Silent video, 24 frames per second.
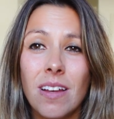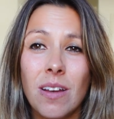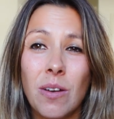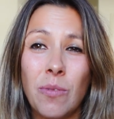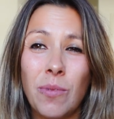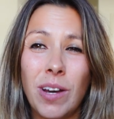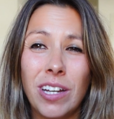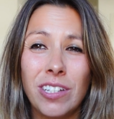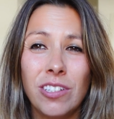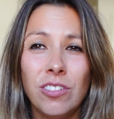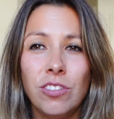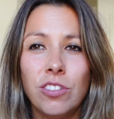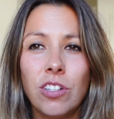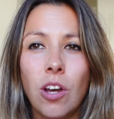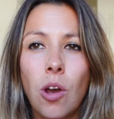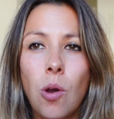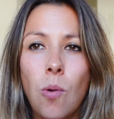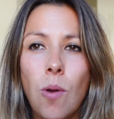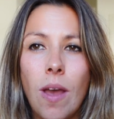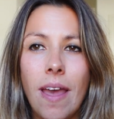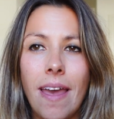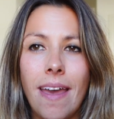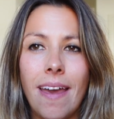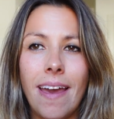And while you
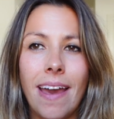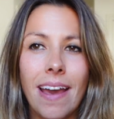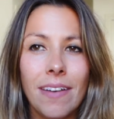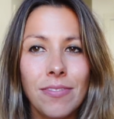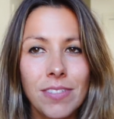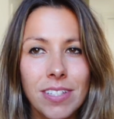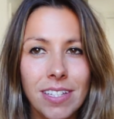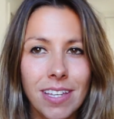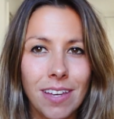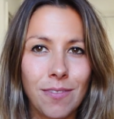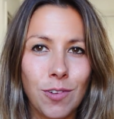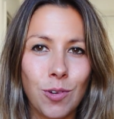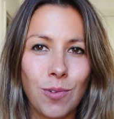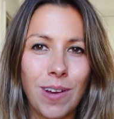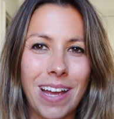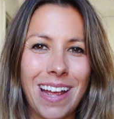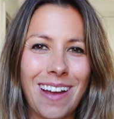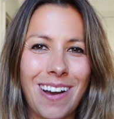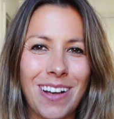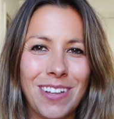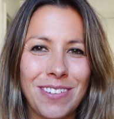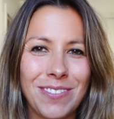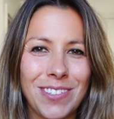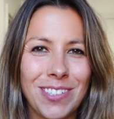don't have to give
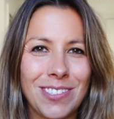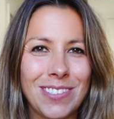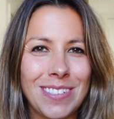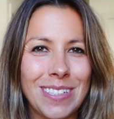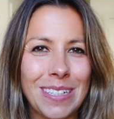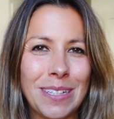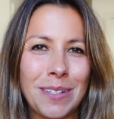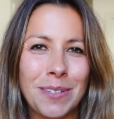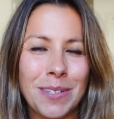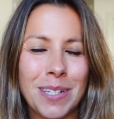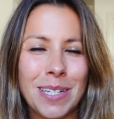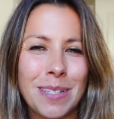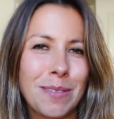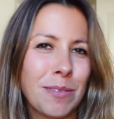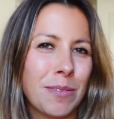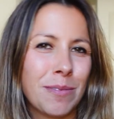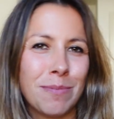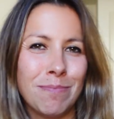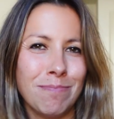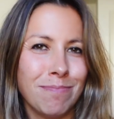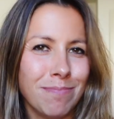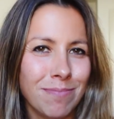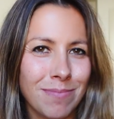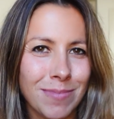away all of your
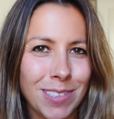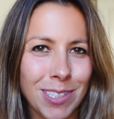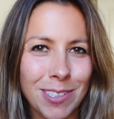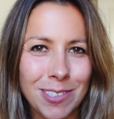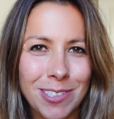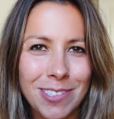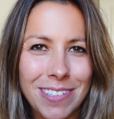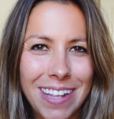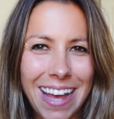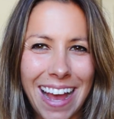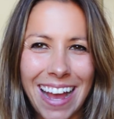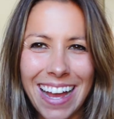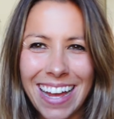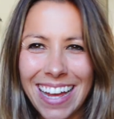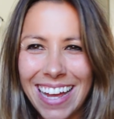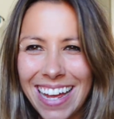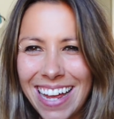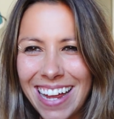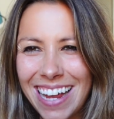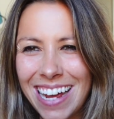secrets, don't do that.